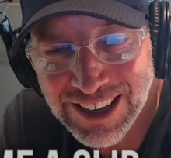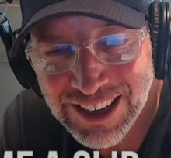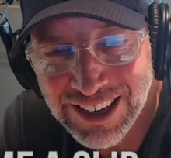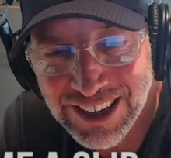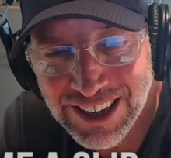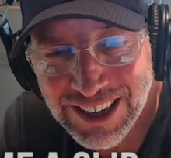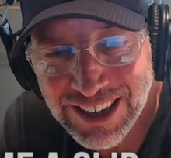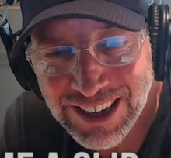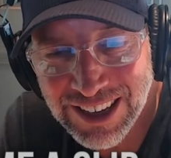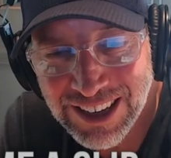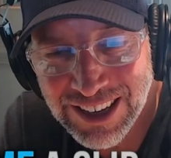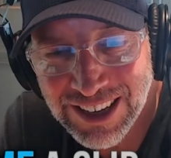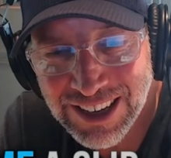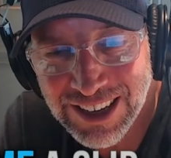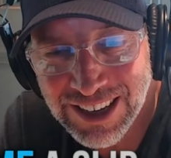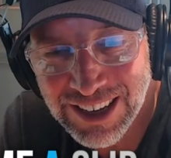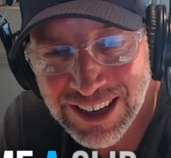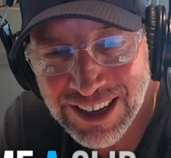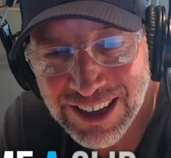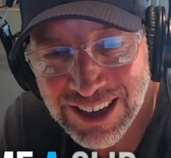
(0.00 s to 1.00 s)

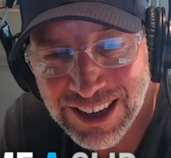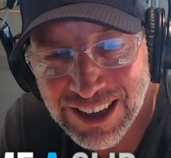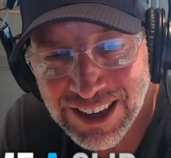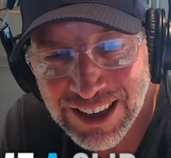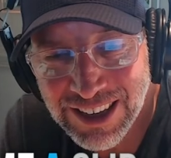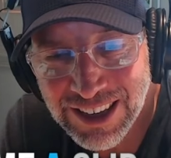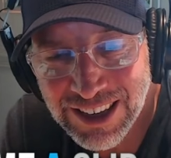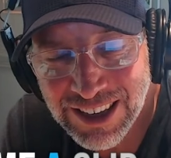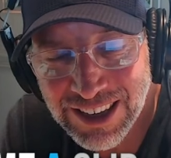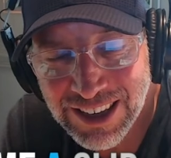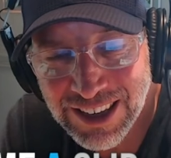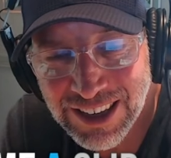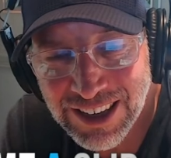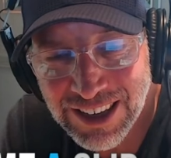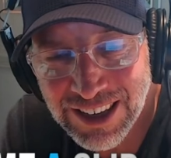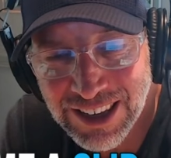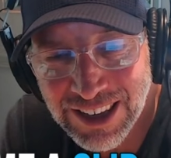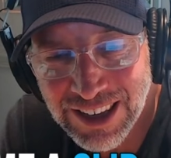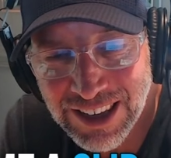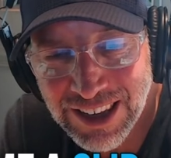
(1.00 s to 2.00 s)

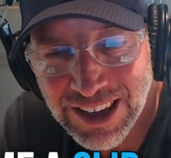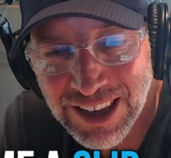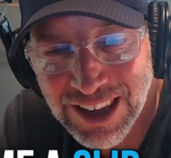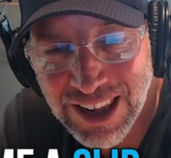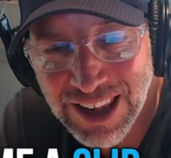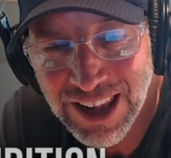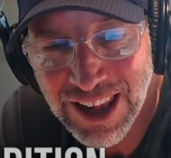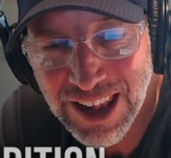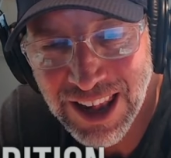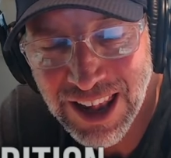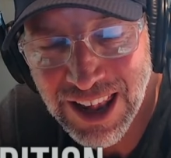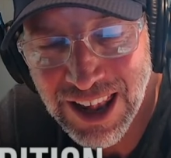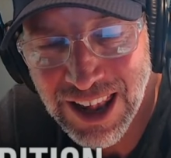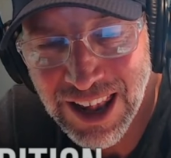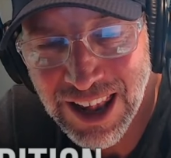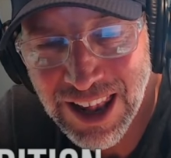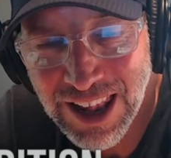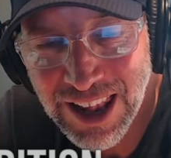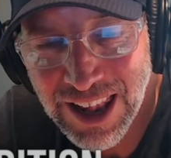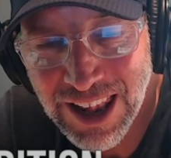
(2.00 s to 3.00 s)

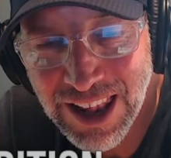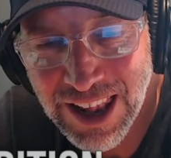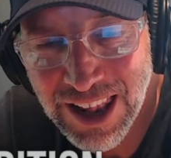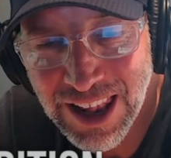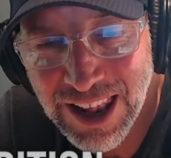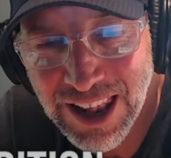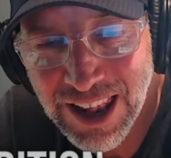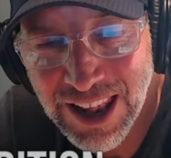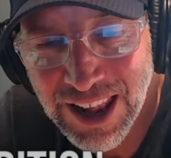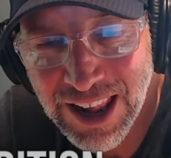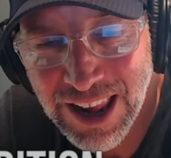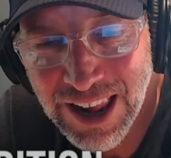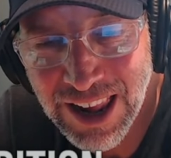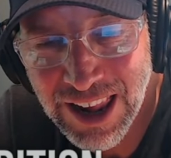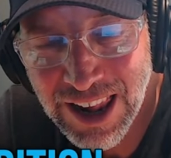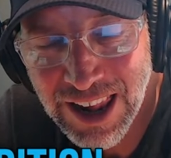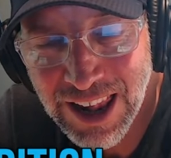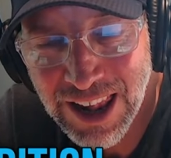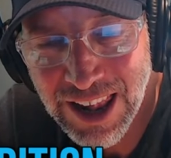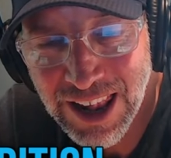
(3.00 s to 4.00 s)

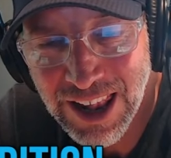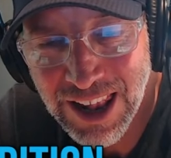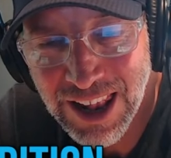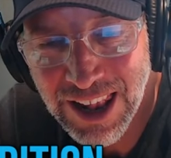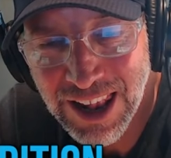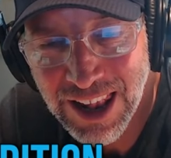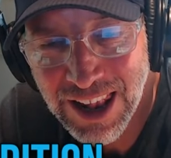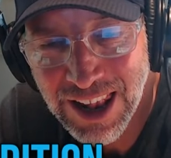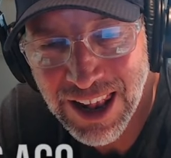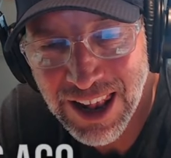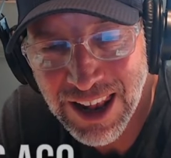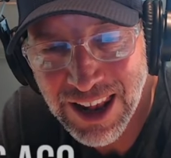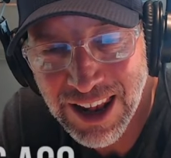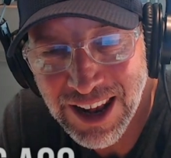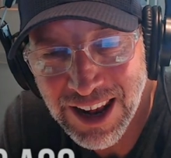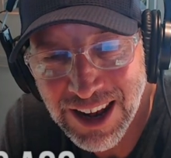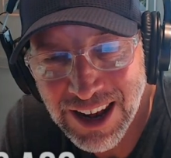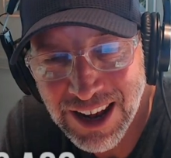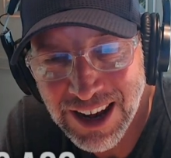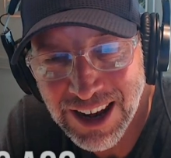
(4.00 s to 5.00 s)

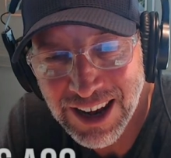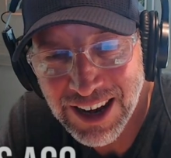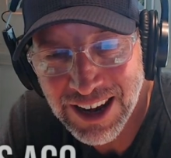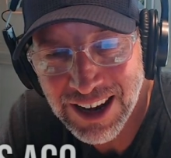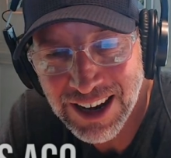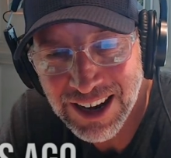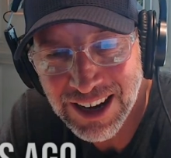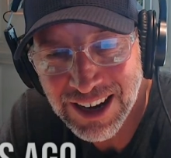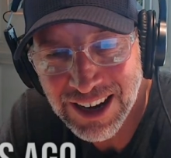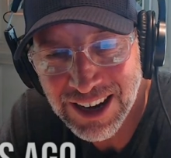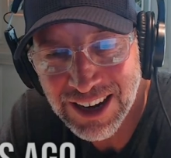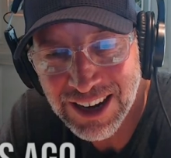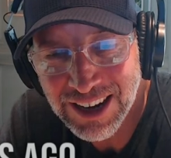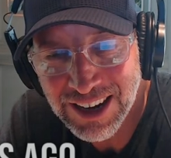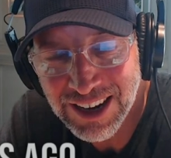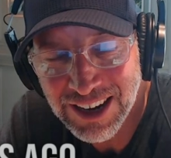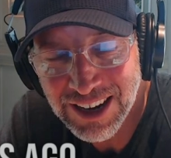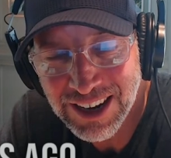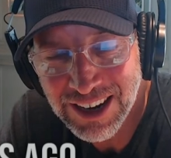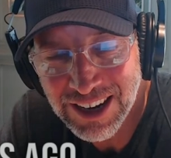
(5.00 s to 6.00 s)

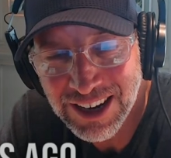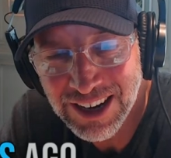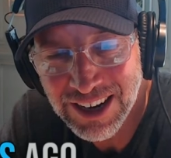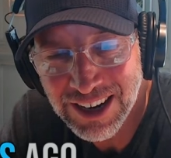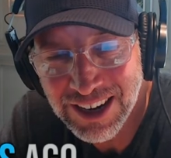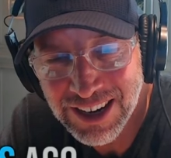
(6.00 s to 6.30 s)
This person isn't speaking.